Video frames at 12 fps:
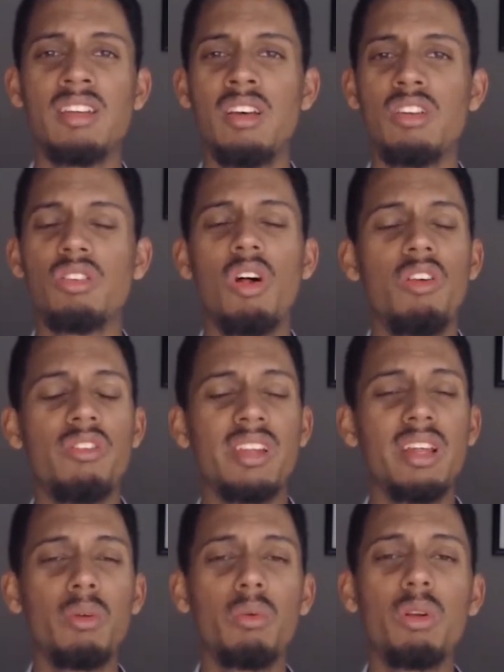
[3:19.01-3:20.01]
solve
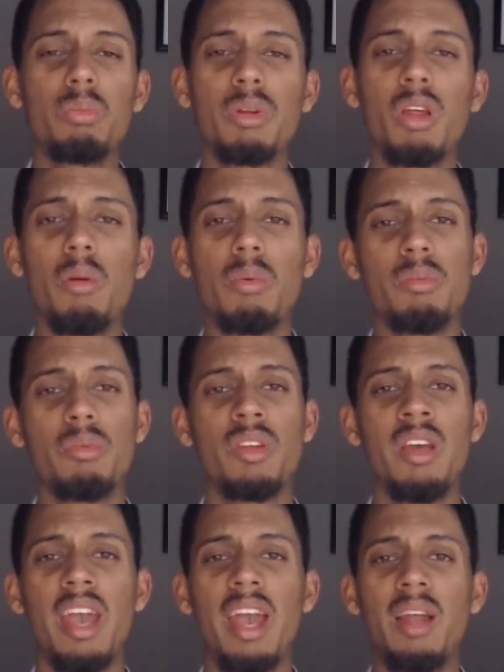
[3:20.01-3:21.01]
real world problems,
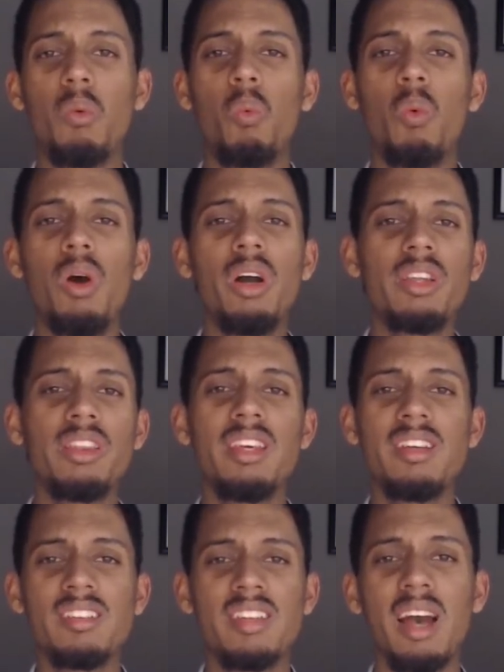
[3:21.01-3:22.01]
and work
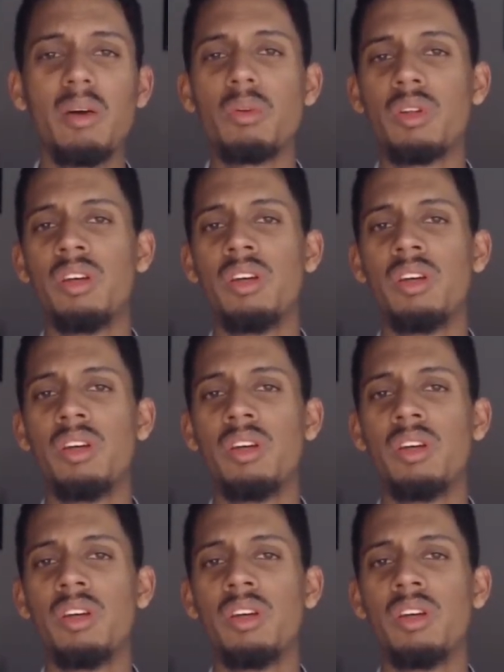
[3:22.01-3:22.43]
things out